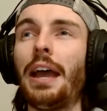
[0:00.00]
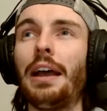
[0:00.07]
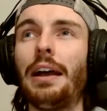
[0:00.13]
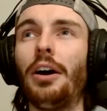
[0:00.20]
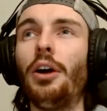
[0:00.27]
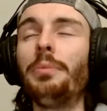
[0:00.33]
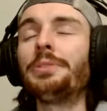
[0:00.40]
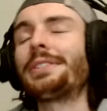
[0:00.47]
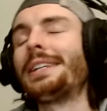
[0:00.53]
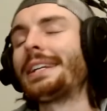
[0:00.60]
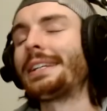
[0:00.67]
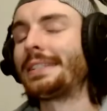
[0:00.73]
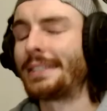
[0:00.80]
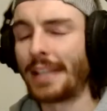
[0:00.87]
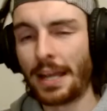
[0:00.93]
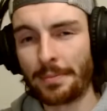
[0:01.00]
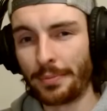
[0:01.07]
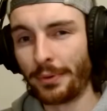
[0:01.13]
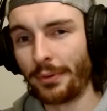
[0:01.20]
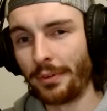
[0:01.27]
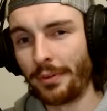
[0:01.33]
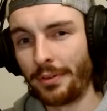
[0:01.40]
almost an
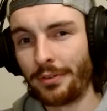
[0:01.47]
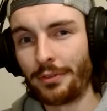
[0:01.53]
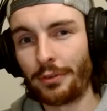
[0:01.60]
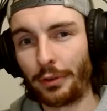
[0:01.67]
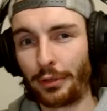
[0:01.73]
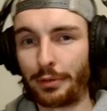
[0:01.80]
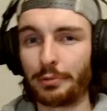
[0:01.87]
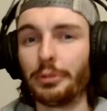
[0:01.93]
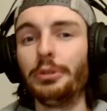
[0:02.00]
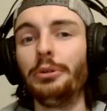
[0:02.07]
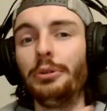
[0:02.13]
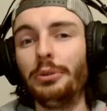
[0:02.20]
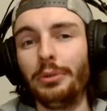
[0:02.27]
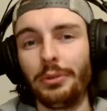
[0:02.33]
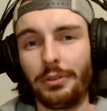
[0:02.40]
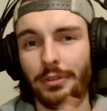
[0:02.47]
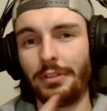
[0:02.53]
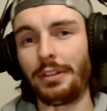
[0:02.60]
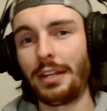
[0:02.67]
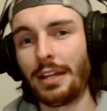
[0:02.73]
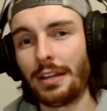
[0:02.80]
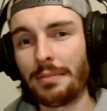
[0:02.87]
example through
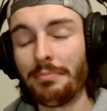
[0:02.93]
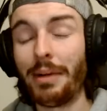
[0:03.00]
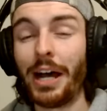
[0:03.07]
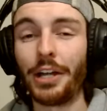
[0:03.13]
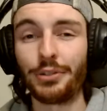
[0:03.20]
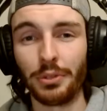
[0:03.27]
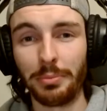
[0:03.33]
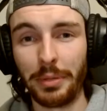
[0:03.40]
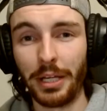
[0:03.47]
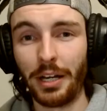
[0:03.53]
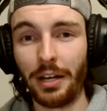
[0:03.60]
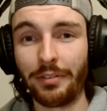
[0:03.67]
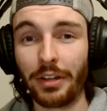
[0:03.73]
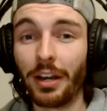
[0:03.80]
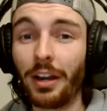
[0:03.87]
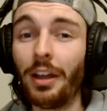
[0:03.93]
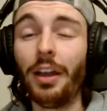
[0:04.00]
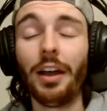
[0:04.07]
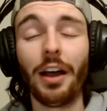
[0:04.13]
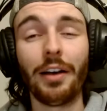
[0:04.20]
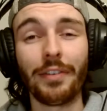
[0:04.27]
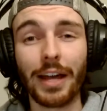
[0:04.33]
the module bit of it,
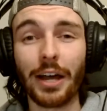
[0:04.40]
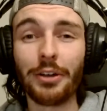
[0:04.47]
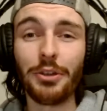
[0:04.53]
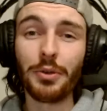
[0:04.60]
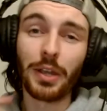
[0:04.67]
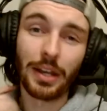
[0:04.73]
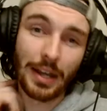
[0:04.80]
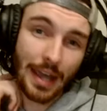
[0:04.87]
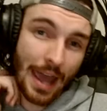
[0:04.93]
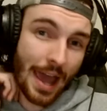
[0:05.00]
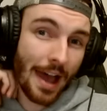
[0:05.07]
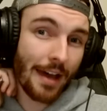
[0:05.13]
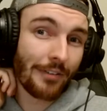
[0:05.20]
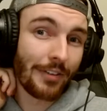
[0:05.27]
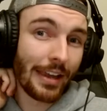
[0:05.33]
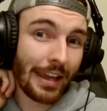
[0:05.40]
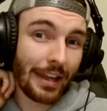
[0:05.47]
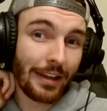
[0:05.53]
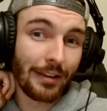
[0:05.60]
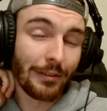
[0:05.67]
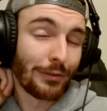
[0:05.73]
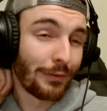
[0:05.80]
of how you can have
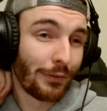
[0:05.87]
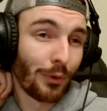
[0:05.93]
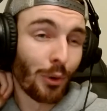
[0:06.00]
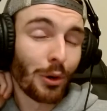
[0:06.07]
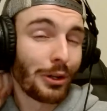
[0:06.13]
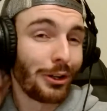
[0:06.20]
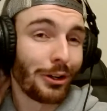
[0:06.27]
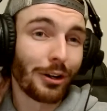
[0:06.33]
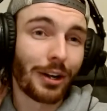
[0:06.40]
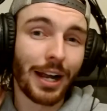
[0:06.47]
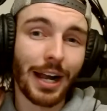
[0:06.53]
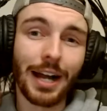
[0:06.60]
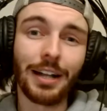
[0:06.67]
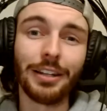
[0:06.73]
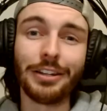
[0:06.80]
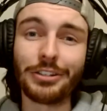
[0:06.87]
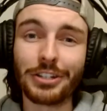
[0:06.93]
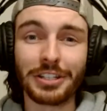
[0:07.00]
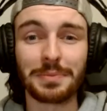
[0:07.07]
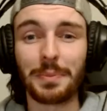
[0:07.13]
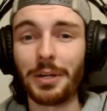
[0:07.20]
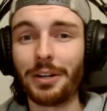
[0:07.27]
a 4-year college
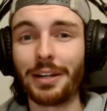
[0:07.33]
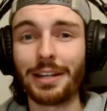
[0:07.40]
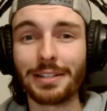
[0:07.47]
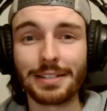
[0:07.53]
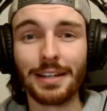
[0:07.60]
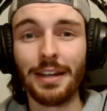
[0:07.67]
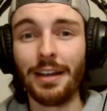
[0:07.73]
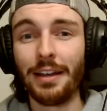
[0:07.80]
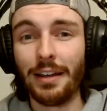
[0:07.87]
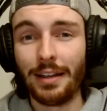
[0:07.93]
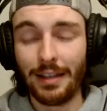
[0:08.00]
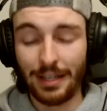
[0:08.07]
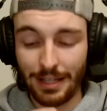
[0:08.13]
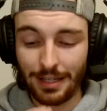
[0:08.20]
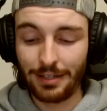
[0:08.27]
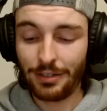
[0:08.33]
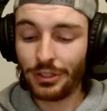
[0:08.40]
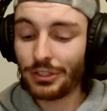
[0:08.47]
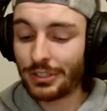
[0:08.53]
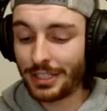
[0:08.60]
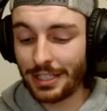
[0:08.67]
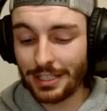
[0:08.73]
experience in
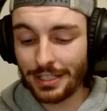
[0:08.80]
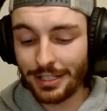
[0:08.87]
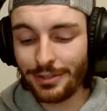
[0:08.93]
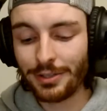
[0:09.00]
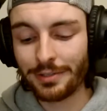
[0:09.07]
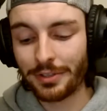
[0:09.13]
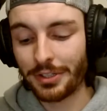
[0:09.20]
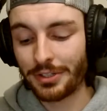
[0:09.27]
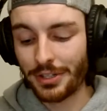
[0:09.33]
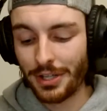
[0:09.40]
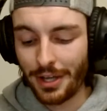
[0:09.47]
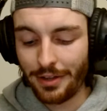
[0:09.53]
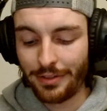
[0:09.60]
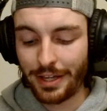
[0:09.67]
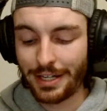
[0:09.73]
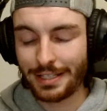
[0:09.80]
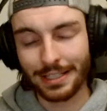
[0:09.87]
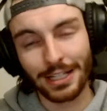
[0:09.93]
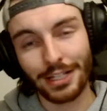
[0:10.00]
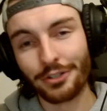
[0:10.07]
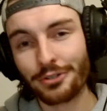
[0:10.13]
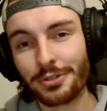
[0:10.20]
your D&D universe that is
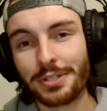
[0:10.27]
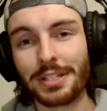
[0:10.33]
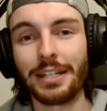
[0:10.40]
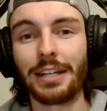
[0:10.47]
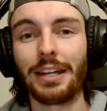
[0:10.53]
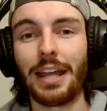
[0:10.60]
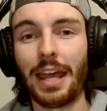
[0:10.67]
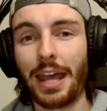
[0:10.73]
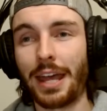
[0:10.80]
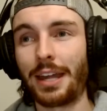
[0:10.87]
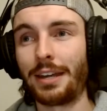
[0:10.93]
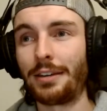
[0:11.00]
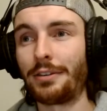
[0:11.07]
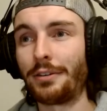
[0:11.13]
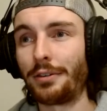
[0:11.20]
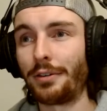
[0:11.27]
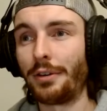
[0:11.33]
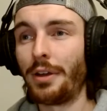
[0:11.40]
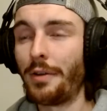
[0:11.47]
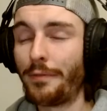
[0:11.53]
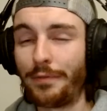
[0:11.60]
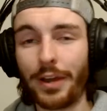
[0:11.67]
interesting and
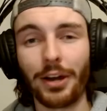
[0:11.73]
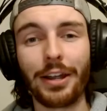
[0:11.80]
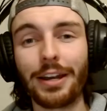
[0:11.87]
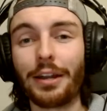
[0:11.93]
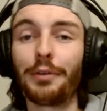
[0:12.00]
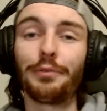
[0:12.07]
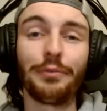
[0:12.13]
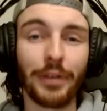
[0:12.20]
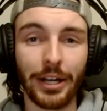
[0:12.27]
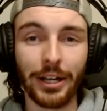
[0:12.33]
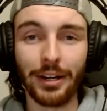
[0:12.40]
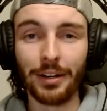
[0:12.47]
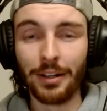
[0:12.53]
varied and fun.